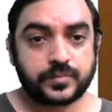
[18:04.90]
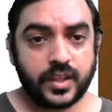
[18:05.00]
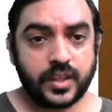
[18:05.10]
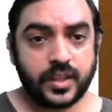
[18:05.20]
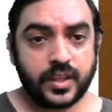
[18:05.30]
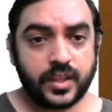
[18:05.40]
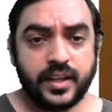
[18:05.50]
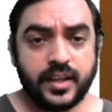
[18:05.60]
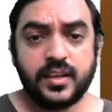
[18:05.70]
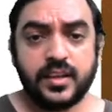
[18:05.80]
so
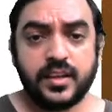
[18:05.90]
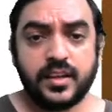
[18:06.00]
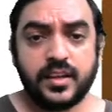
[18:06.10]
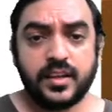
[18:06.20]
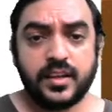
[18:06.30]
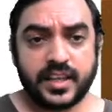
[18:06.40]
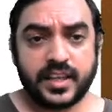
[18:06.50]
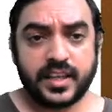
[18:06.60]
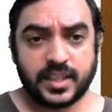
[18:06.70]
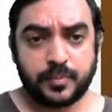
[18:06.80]
there I'll take
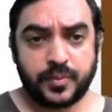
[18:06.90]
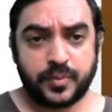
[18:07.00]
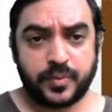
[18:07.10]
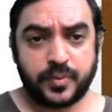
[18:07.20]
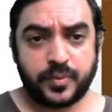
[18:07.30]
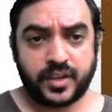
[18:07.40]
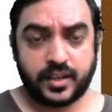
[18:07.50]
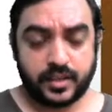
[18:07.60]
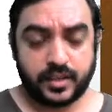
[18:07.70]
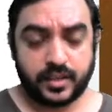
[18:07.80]
example of
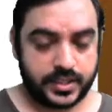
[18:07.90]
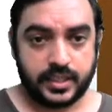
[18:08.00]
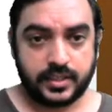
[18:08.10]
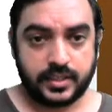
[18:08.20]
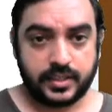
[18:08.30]
Tata Steel.